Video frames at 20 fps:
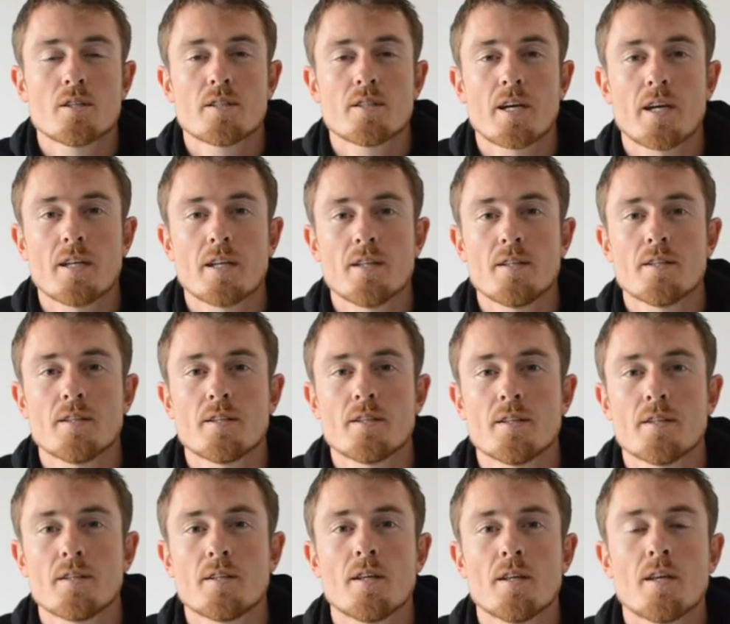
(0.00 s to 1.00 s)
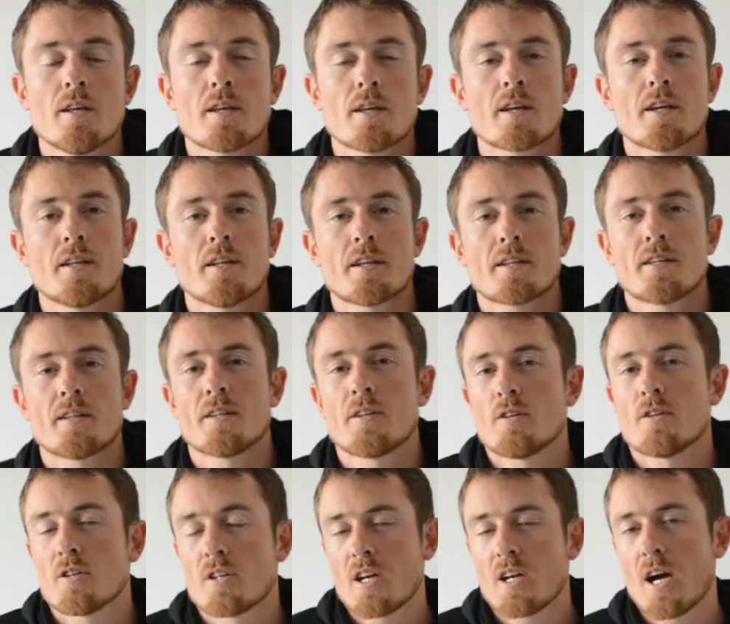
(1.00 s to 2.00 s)
tendon connecting
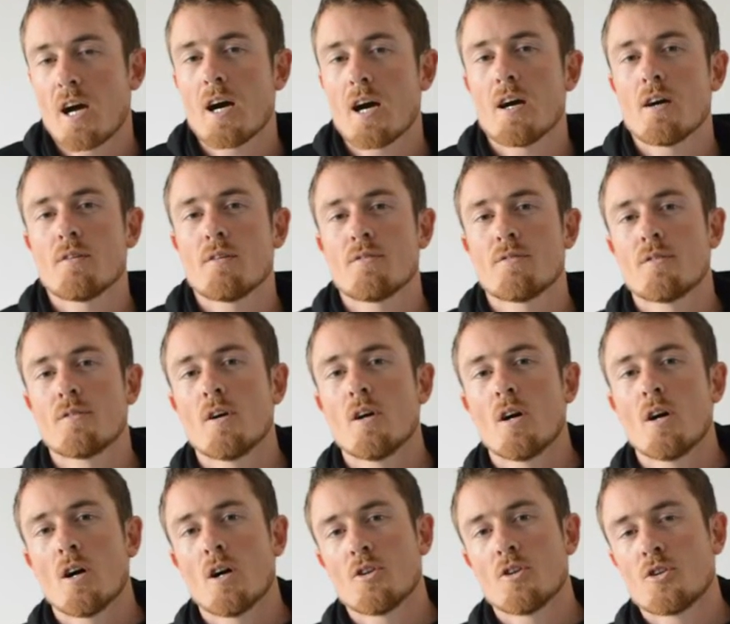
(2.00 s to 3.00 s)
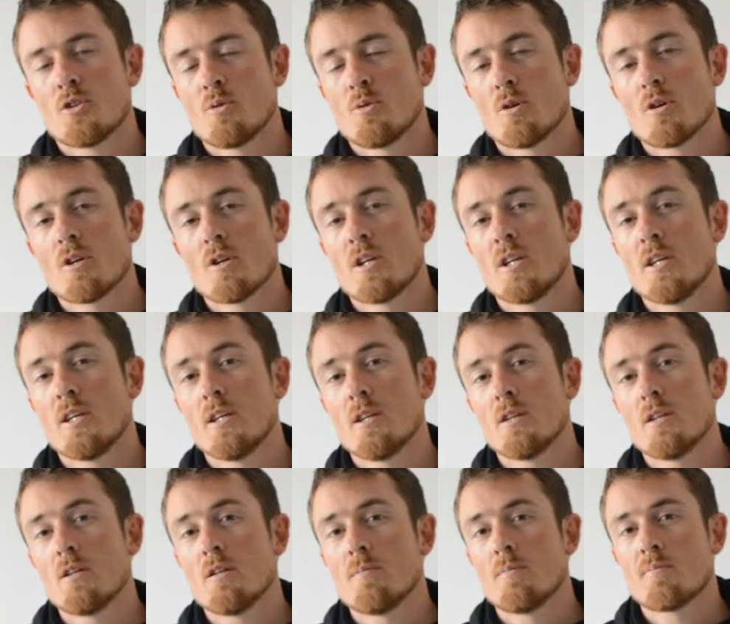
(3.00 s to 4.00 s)
our calf onto our
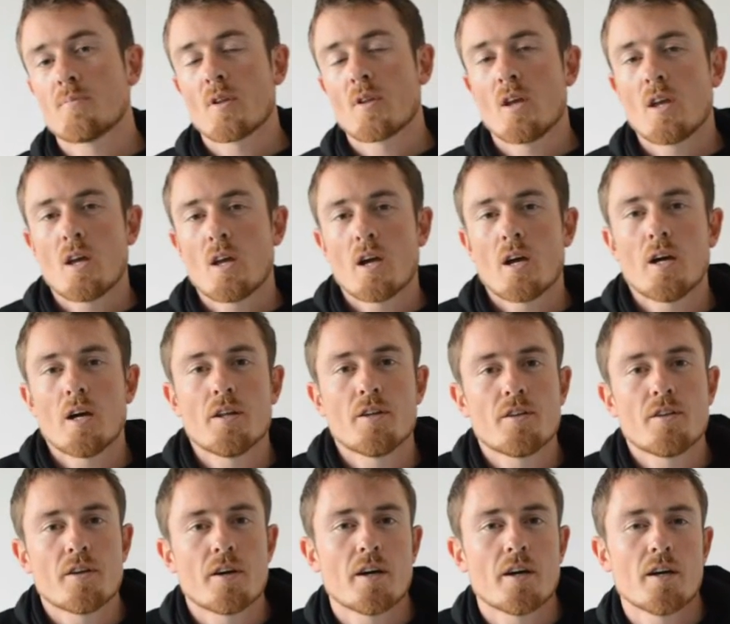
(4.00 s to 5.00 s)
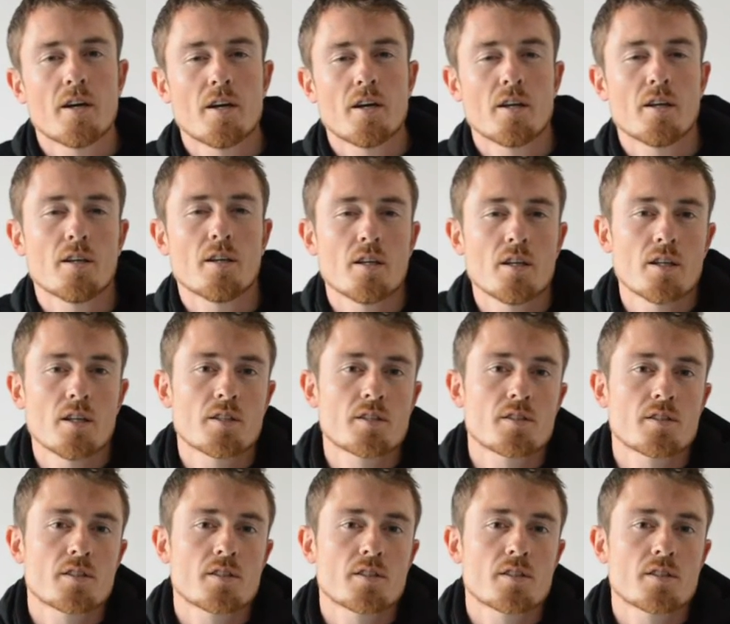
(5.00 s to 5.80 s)
heel, and it